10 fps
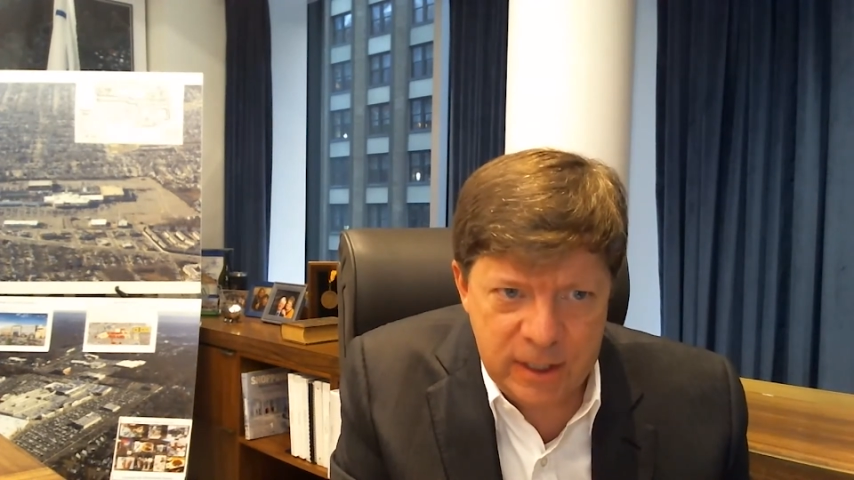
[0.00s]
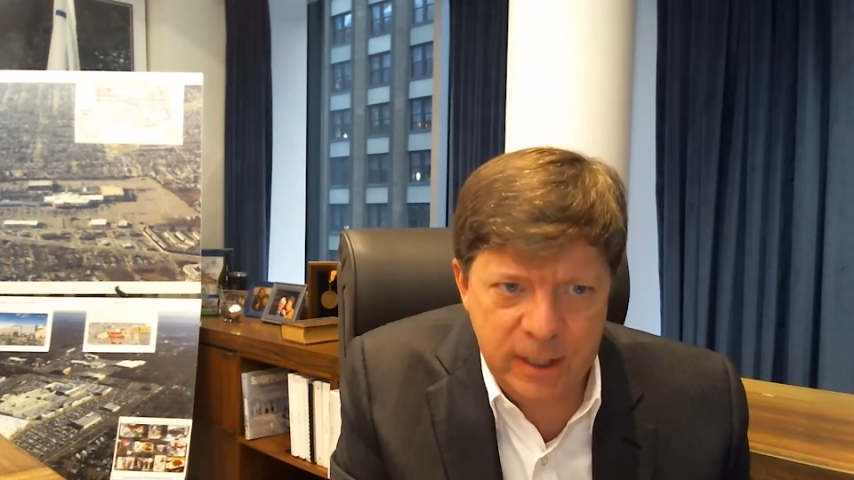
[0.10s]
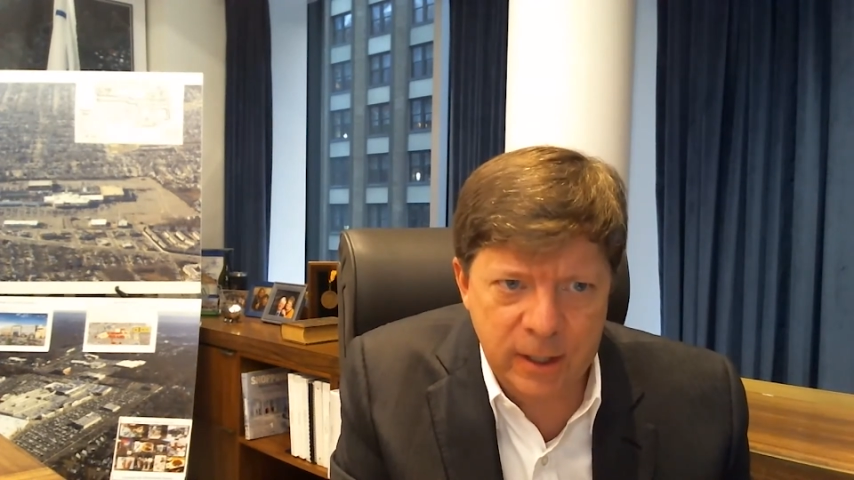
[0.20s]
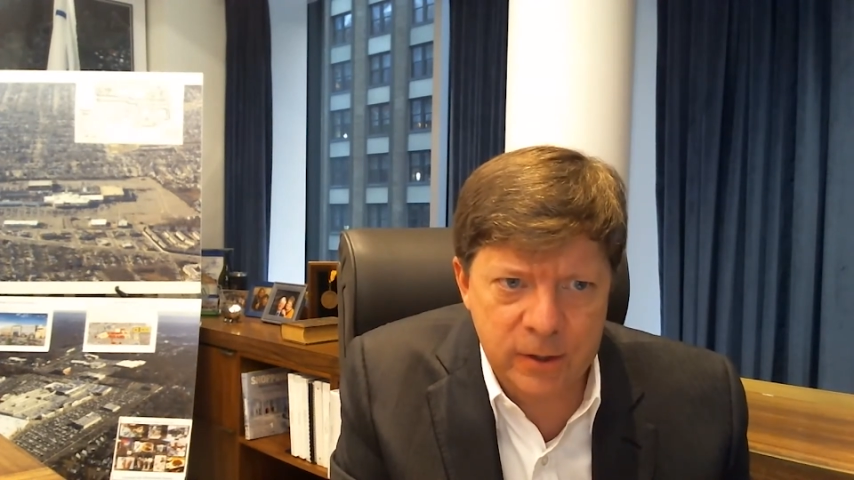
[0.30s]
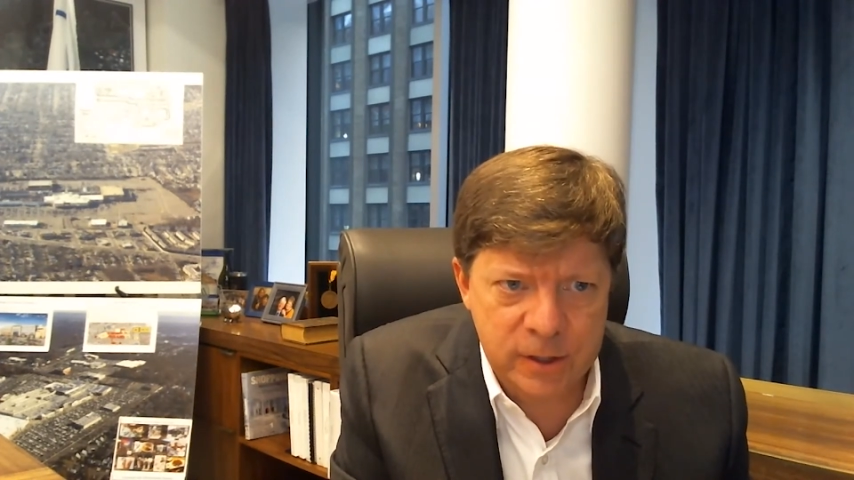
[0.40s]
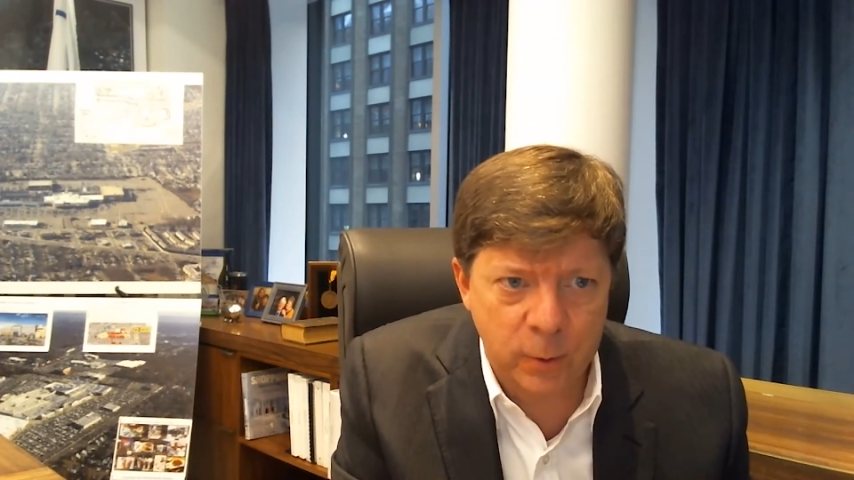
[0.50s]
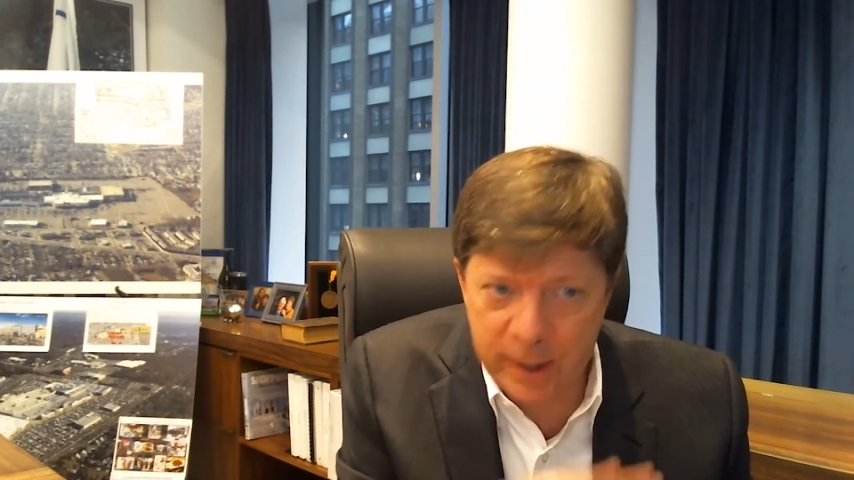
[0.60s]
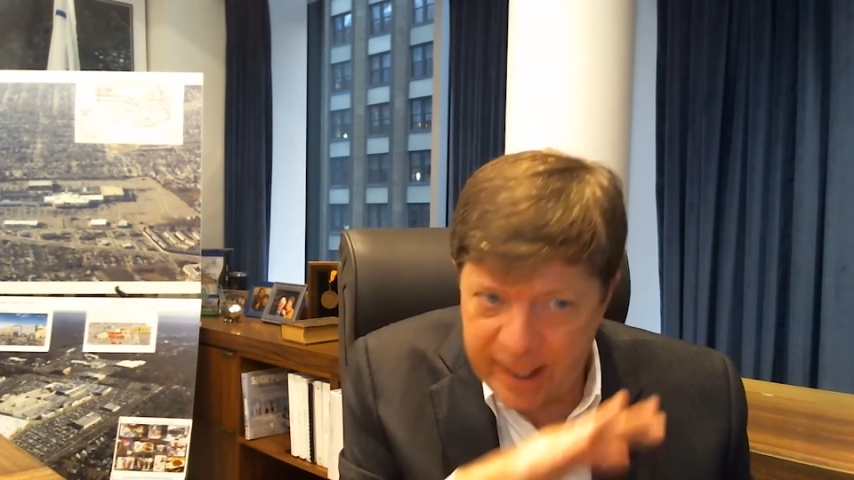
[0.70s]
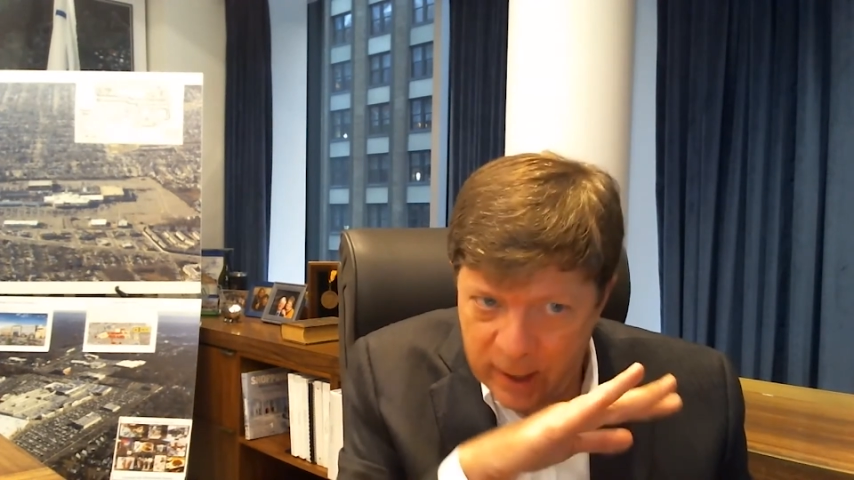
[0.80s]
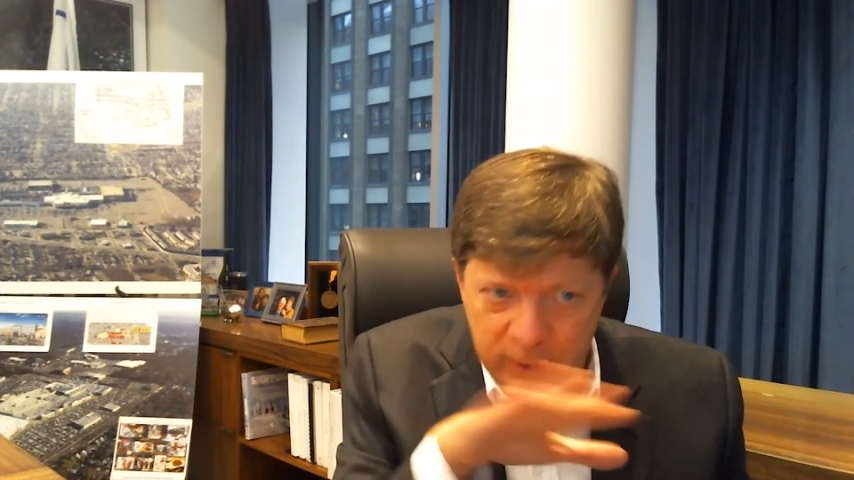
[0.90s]
year, so
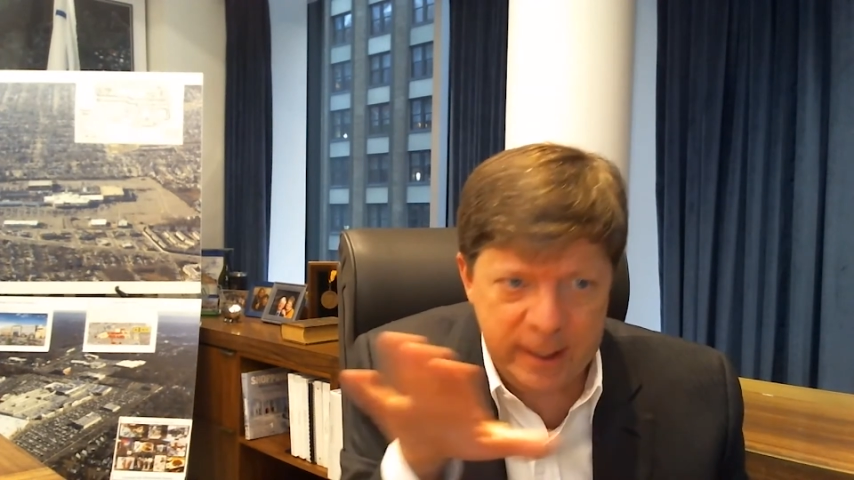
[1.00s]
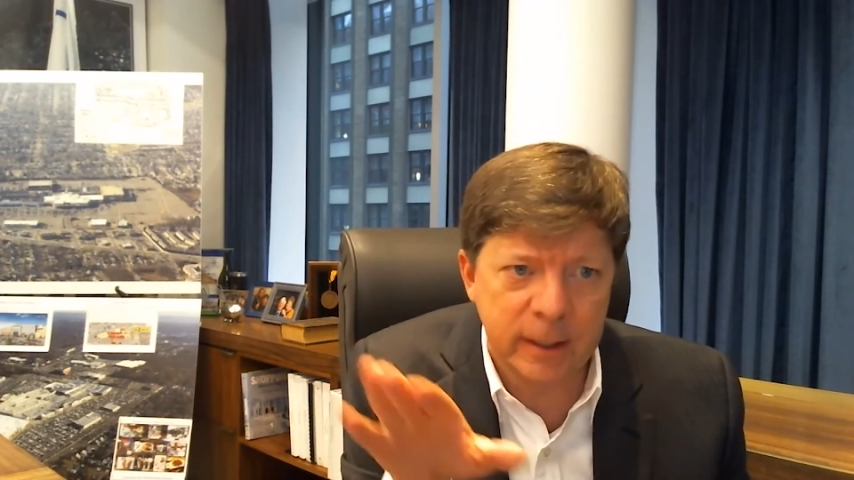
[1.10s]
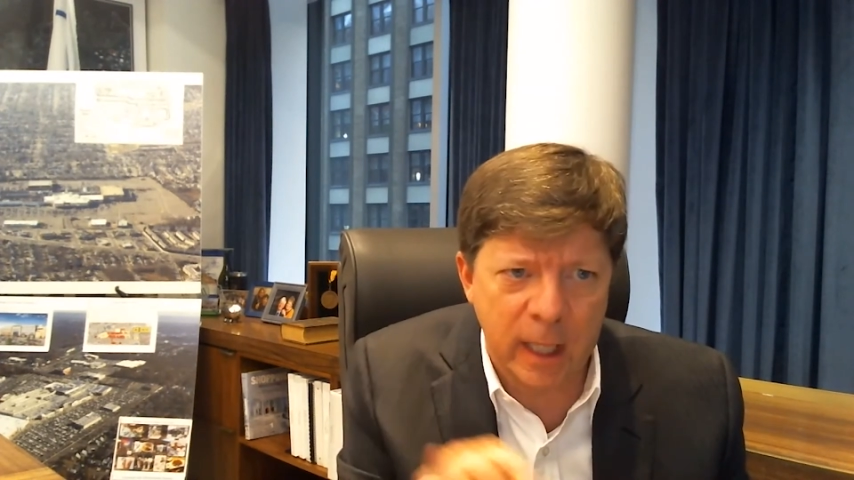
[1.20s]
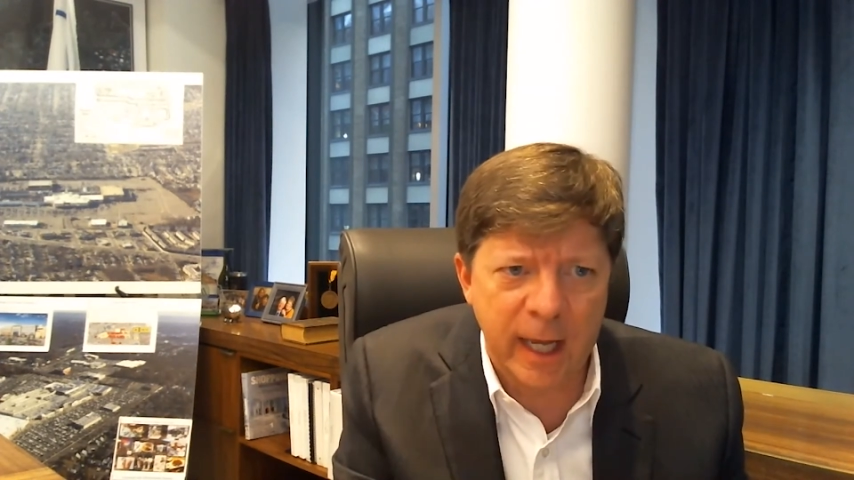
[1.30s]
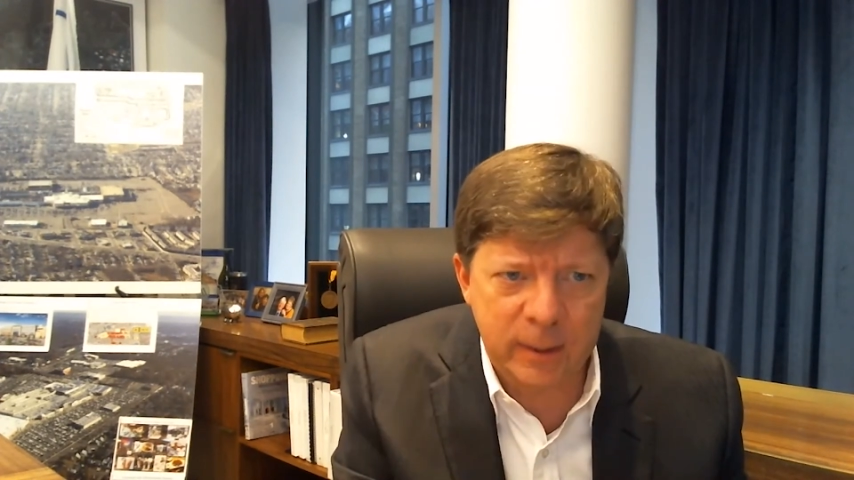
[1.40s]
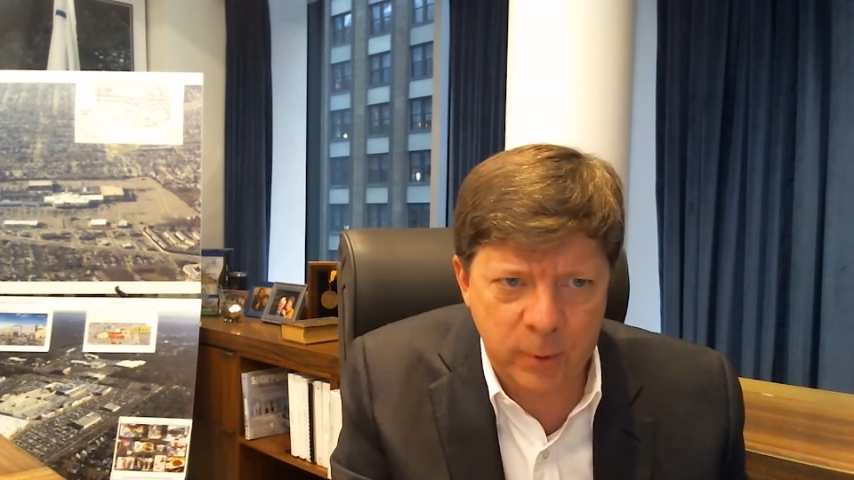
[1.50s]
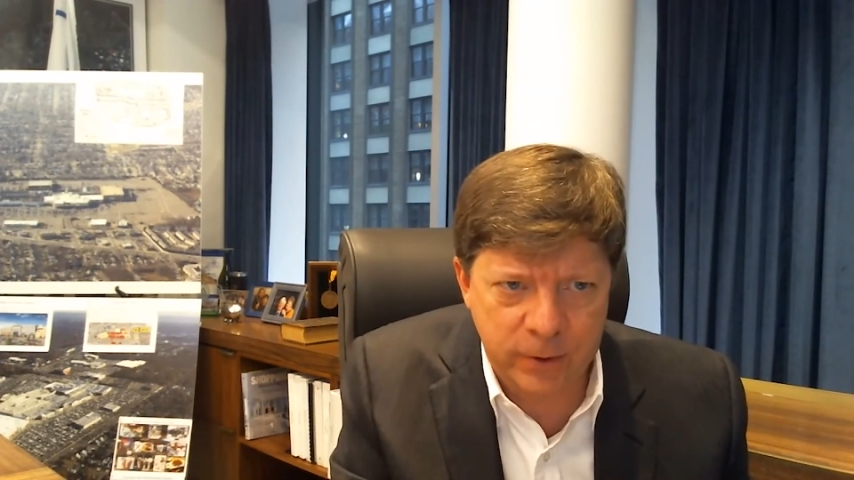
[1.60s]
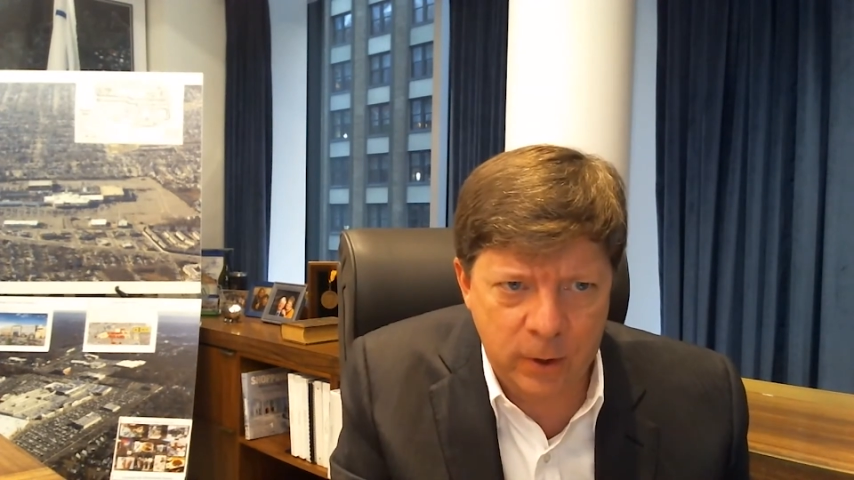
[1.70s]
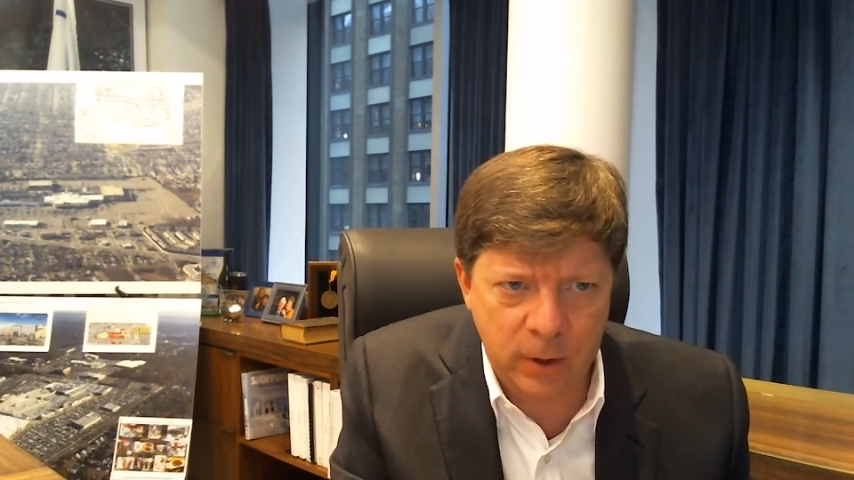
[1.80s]
we're now in line with